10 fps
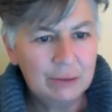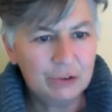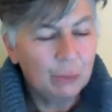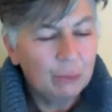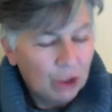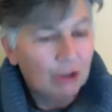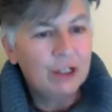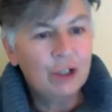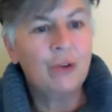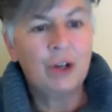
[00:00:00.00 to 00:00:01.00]
So we
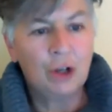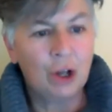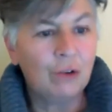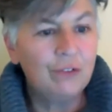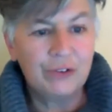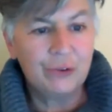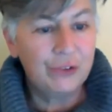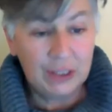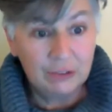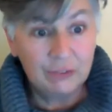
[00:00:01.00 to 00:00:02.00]
already know that not all
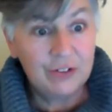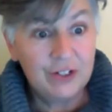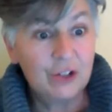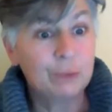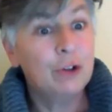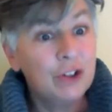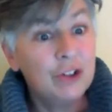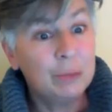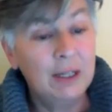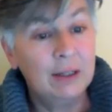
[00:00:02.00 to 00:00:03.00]
vessels in a VTS
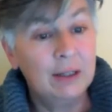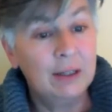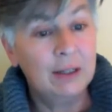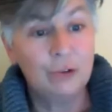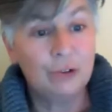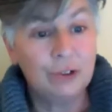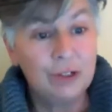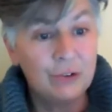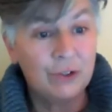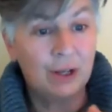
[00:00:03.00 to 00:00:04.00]
participate in the VTS.
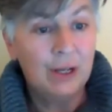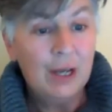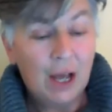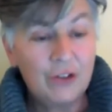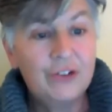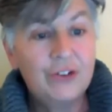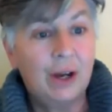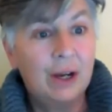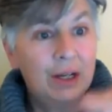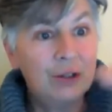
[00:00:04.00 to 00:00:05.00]
Usually there's a
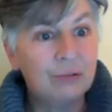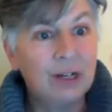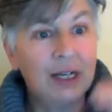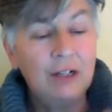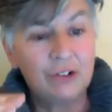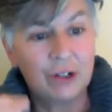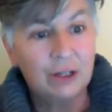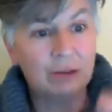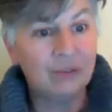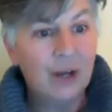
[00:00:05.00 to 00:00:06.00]
size range
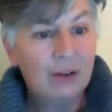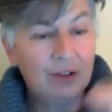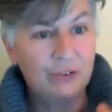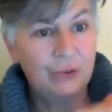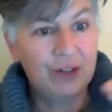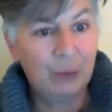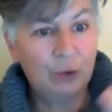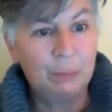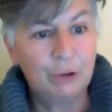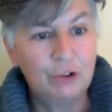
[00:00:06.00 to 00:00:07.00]
of vessels that
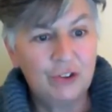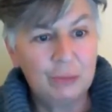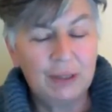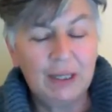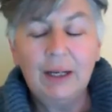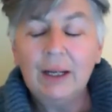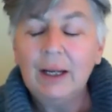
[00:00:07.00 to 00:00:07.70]
will participate.